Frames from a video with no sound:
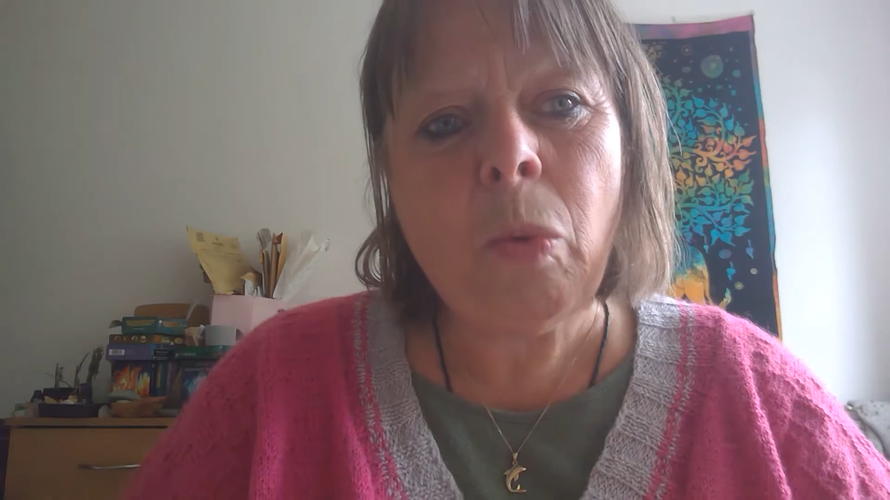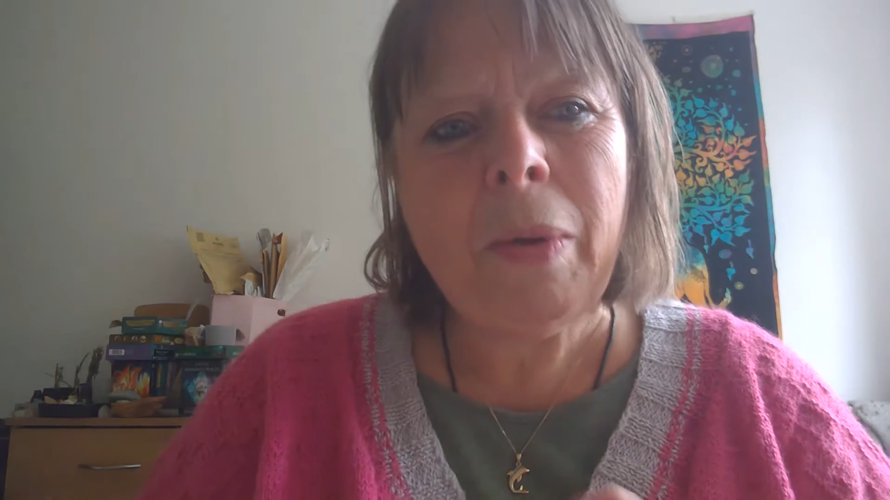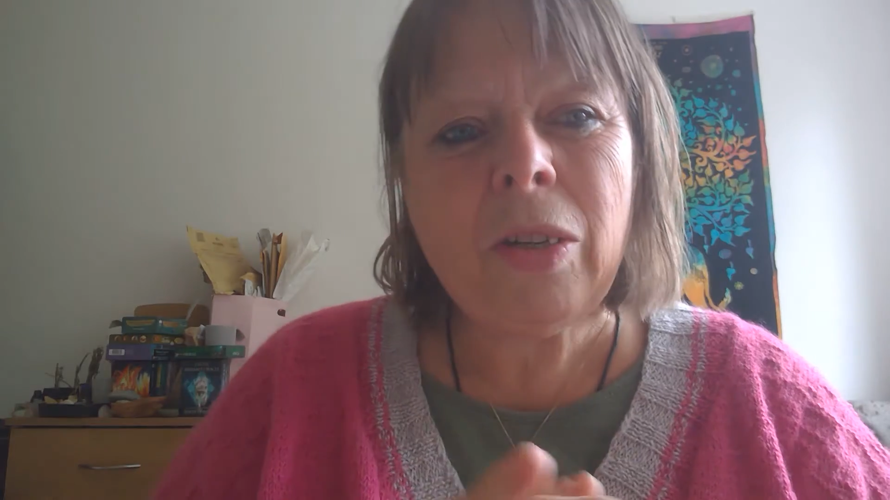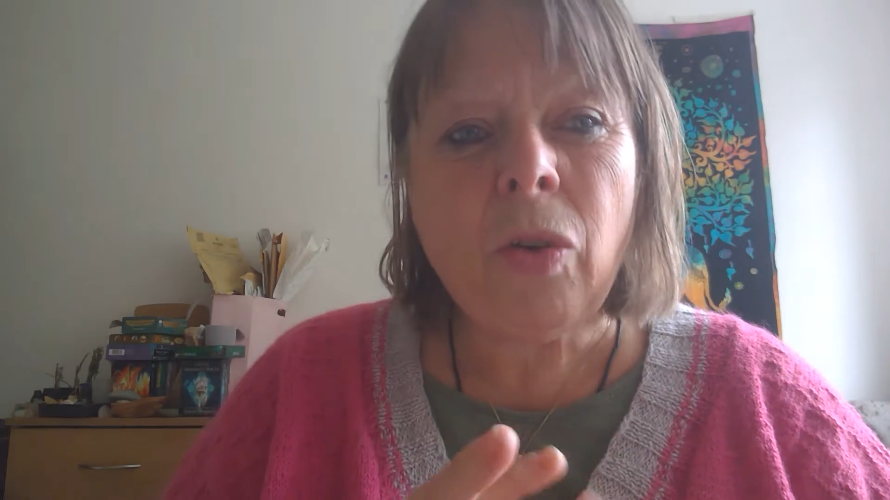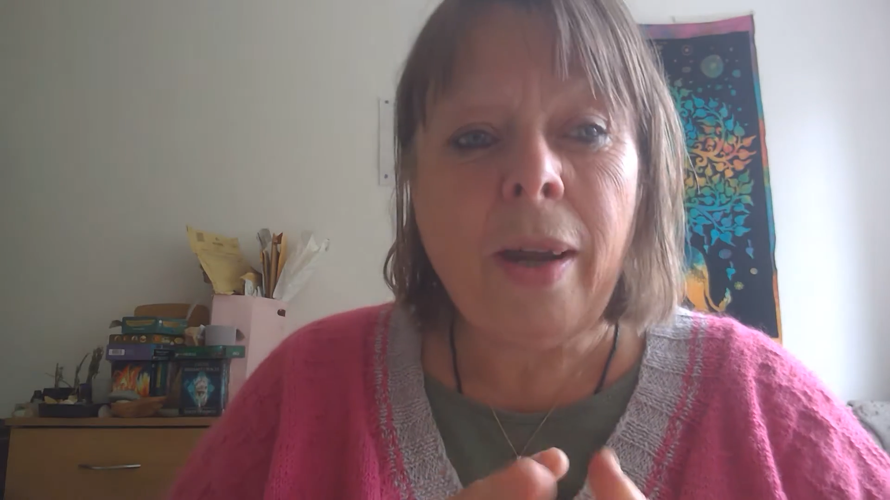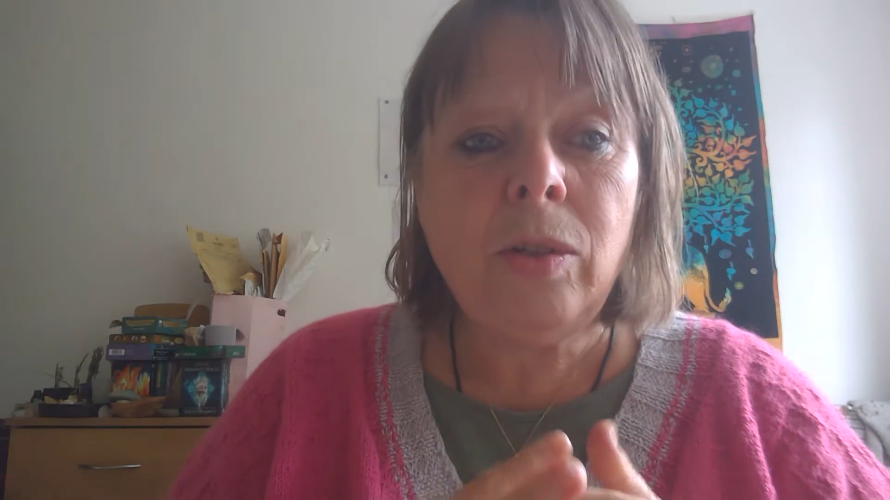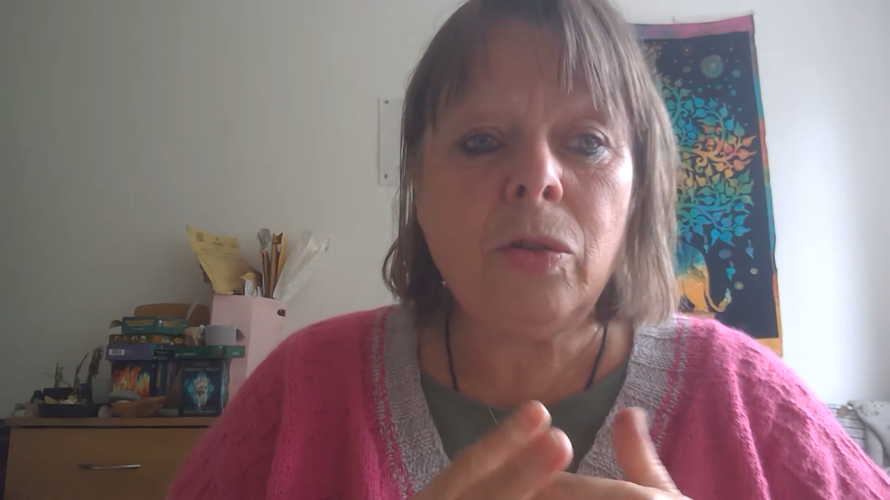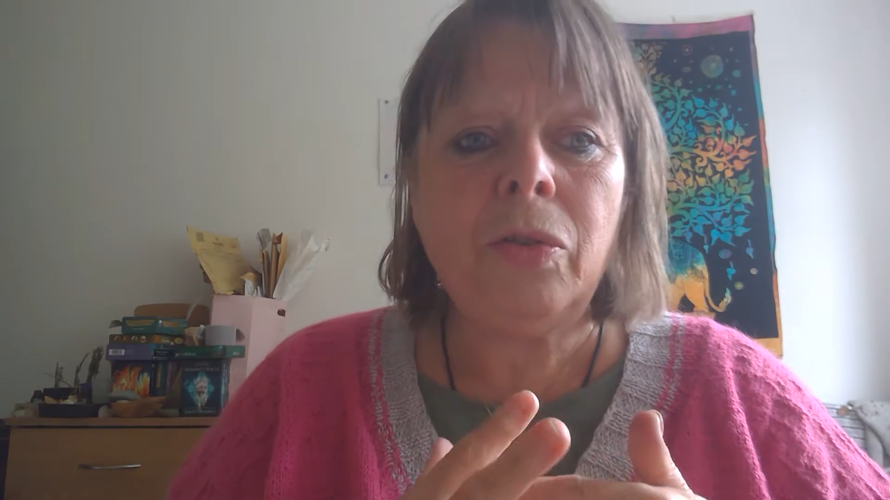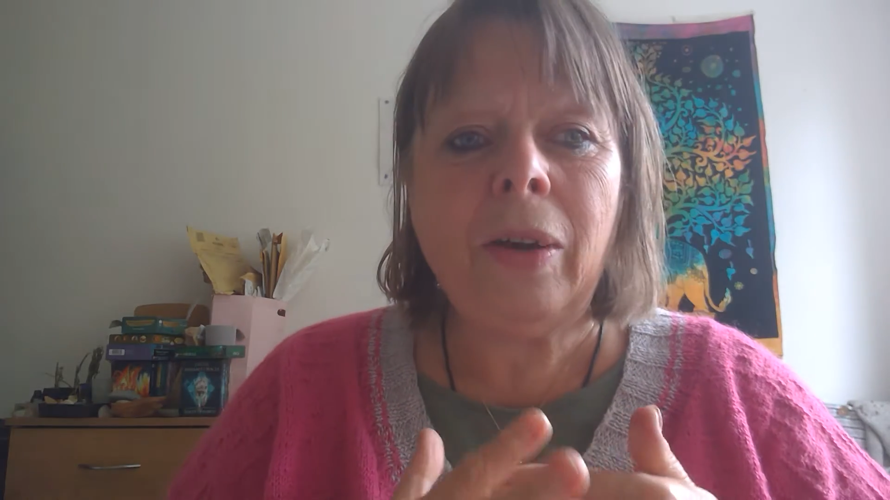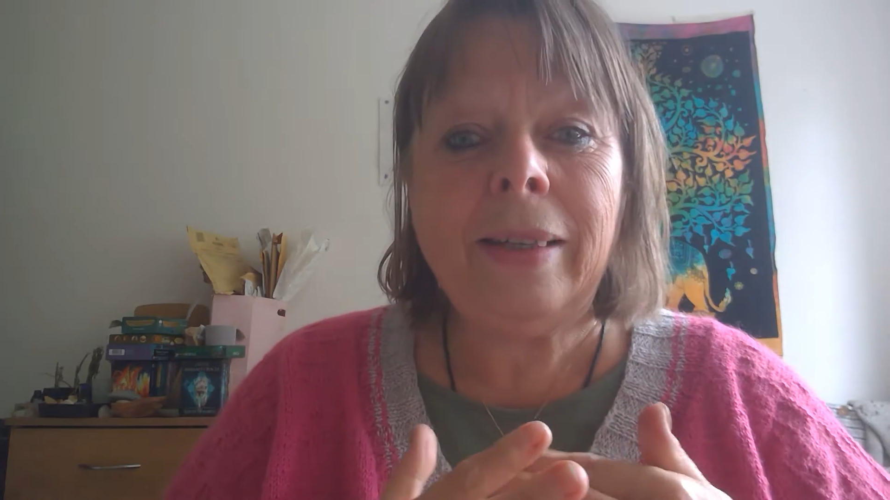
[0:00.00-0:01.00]
when we try to
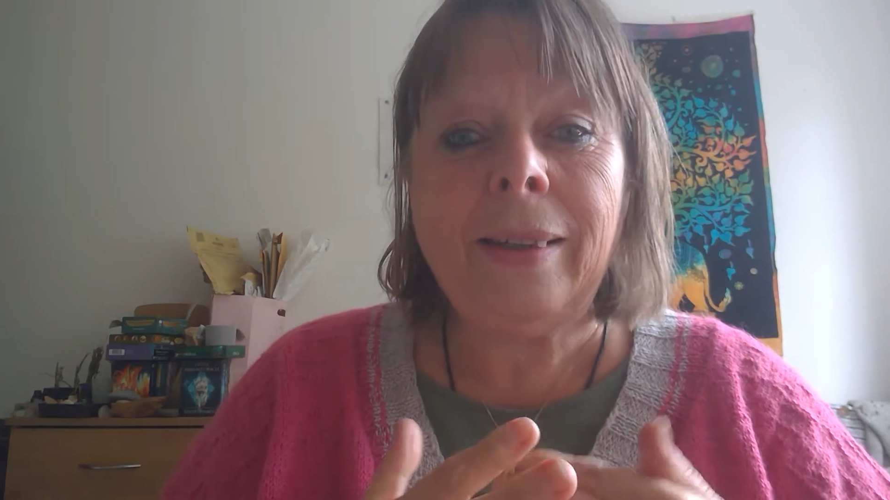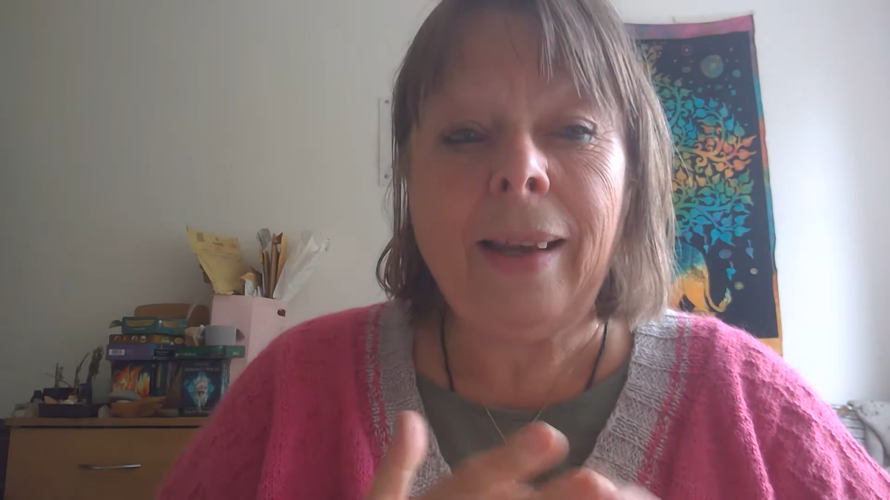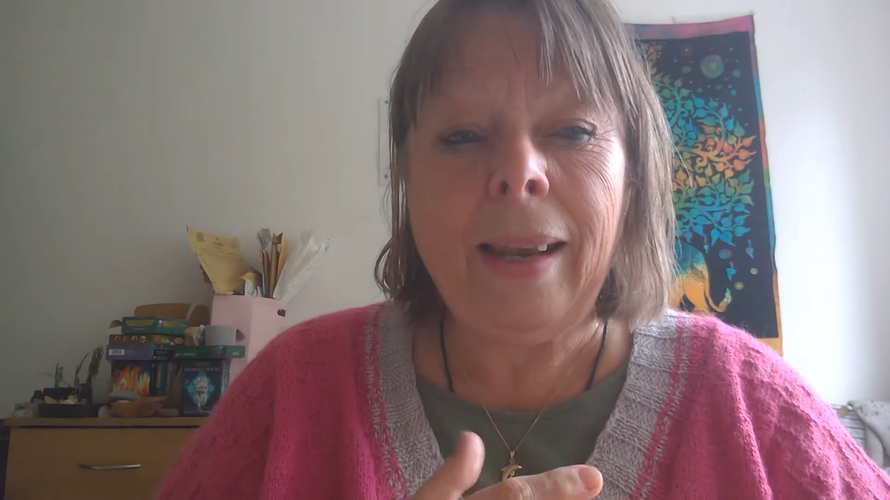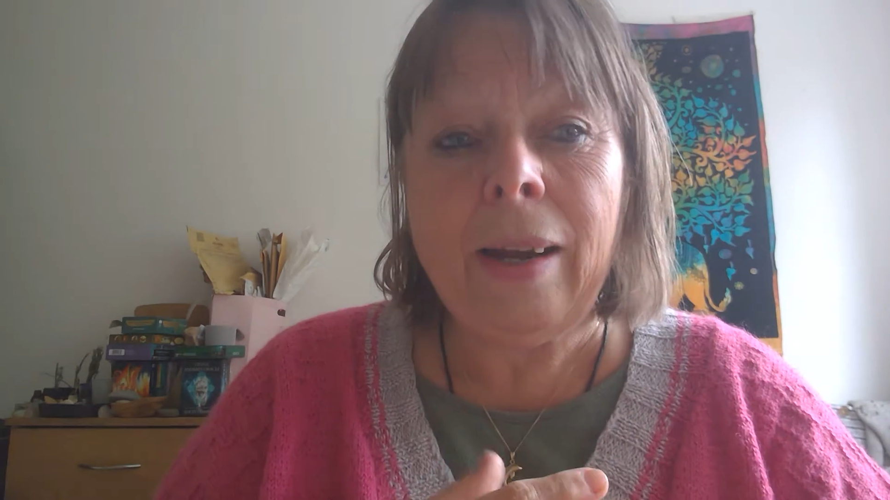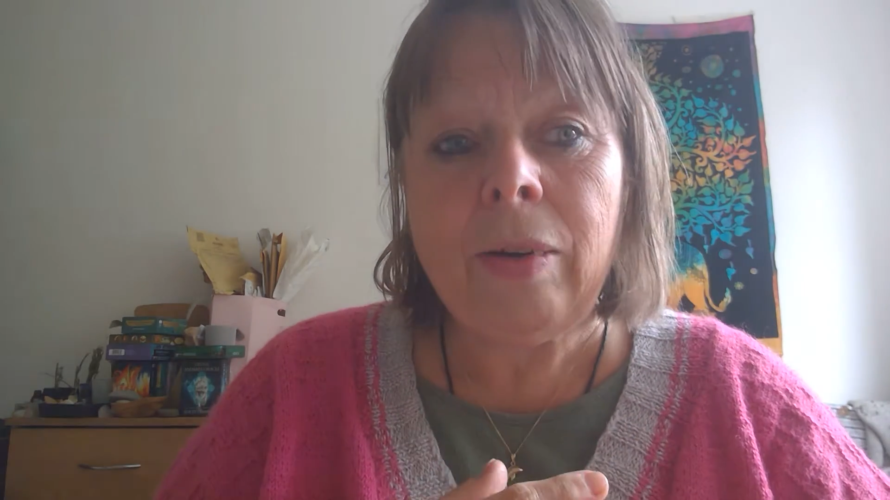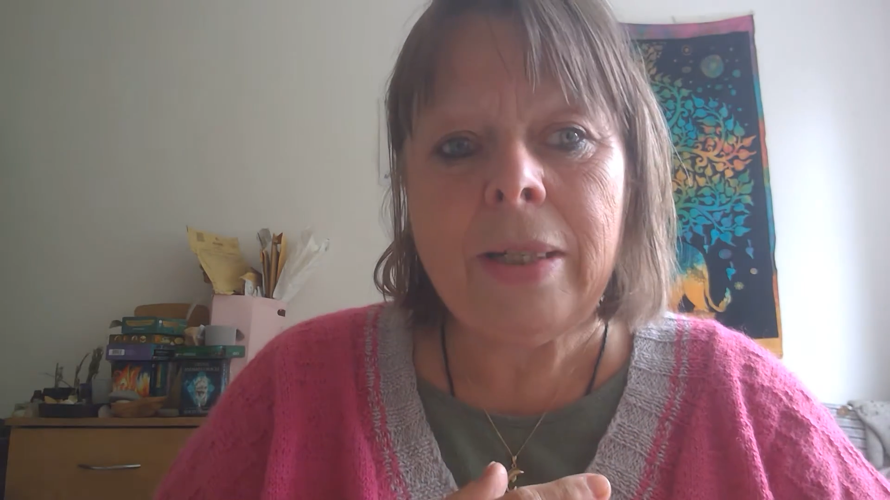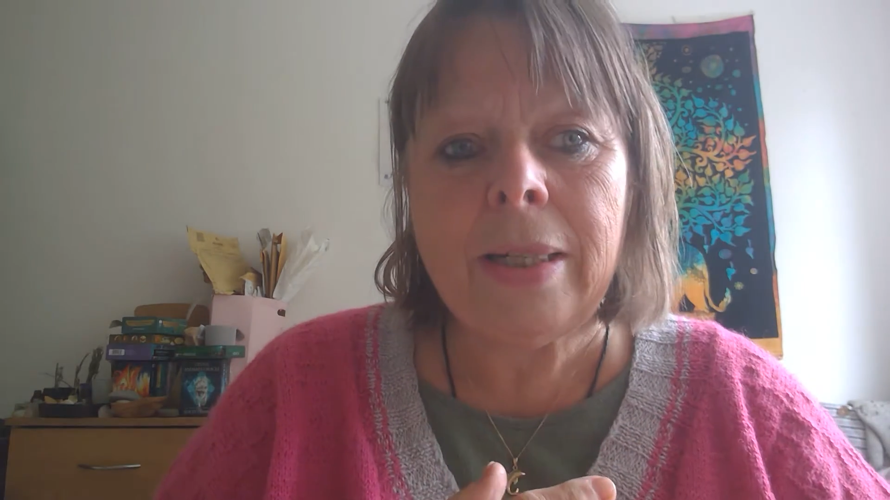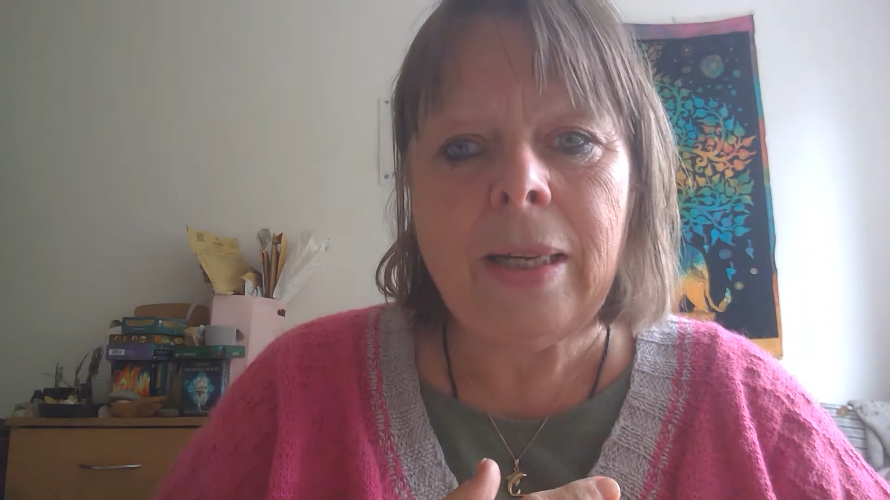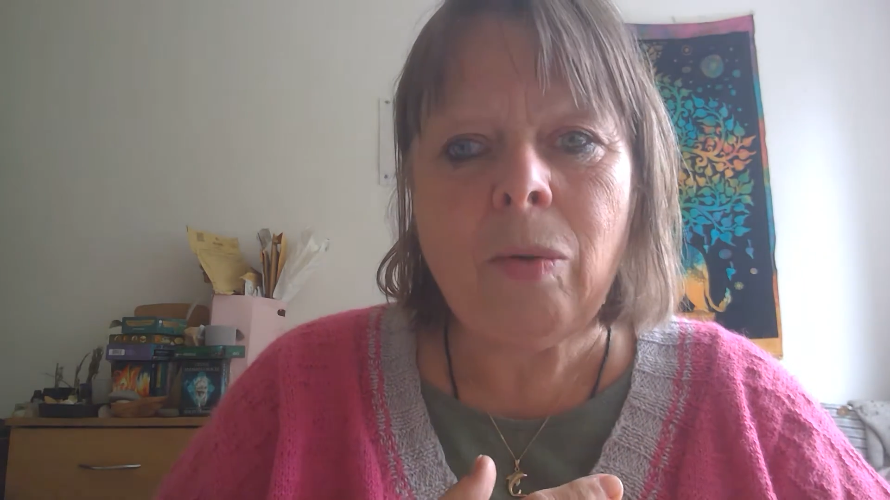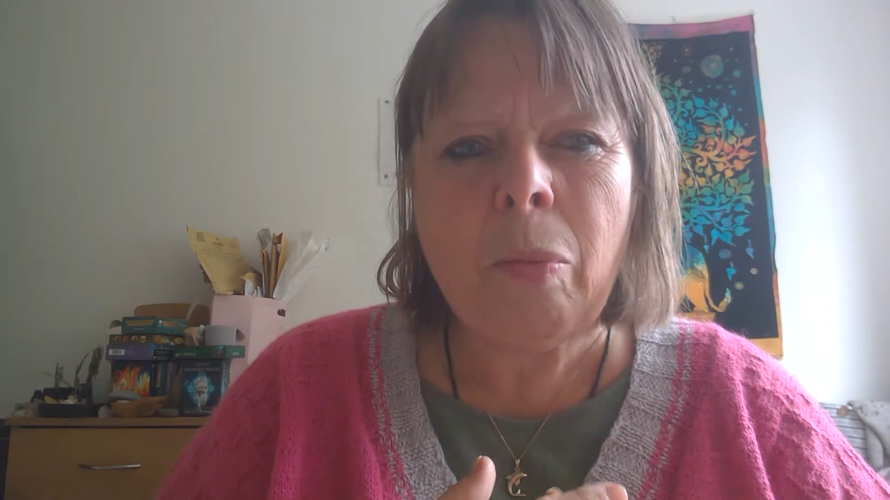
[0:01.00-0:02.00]
find clarity,